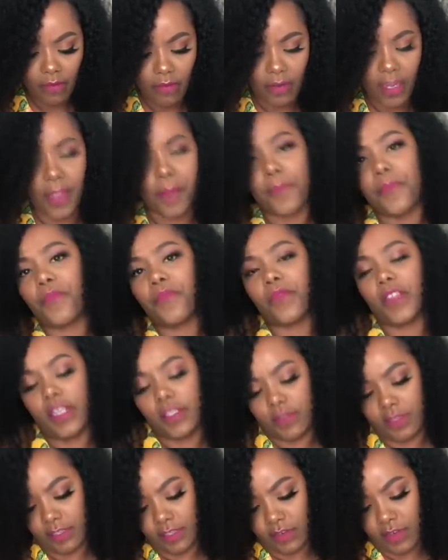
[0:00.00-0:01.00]
Okay,
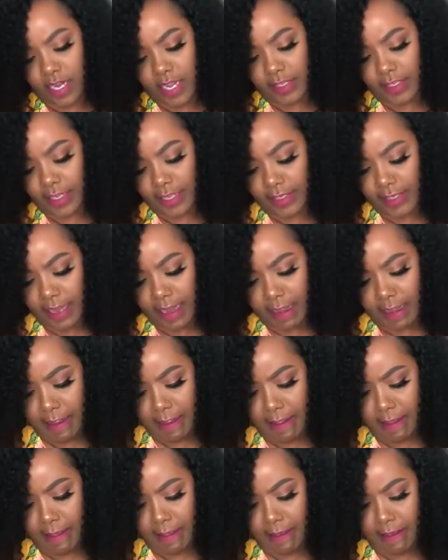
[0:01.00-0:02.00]
this one's not as easy.
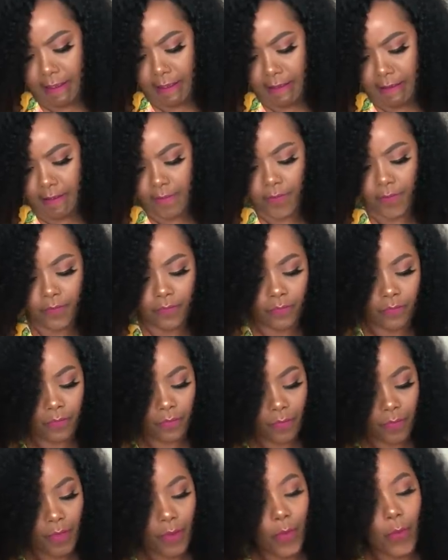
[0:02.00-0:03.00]

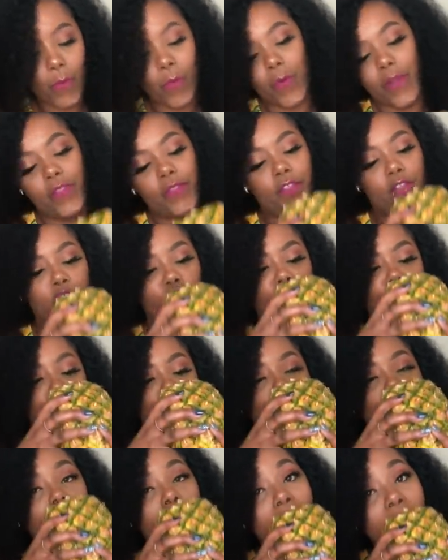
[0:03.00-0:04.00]
Oh, the
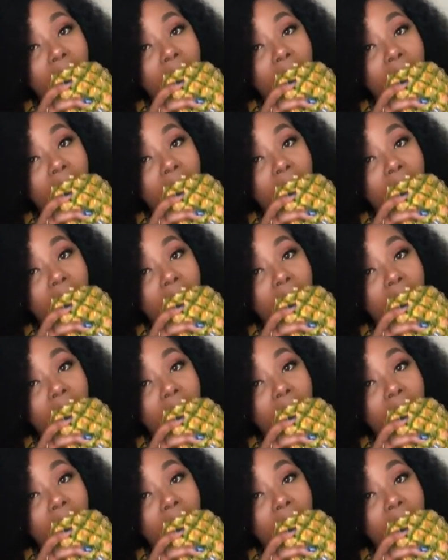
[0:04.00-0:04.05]
juice.